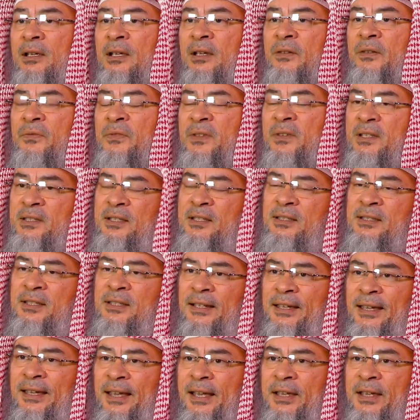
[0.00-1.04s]
If this is the
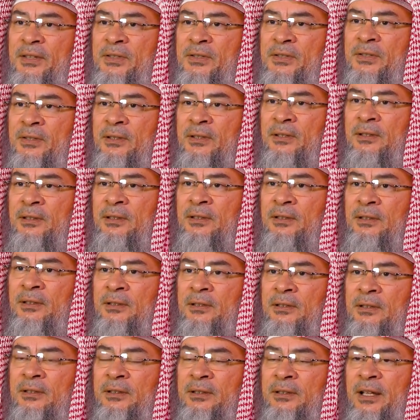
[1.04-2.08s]
case,
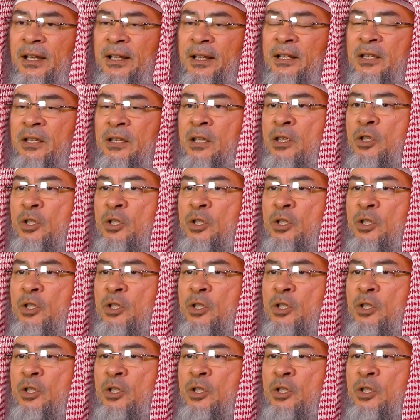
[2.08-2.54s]
then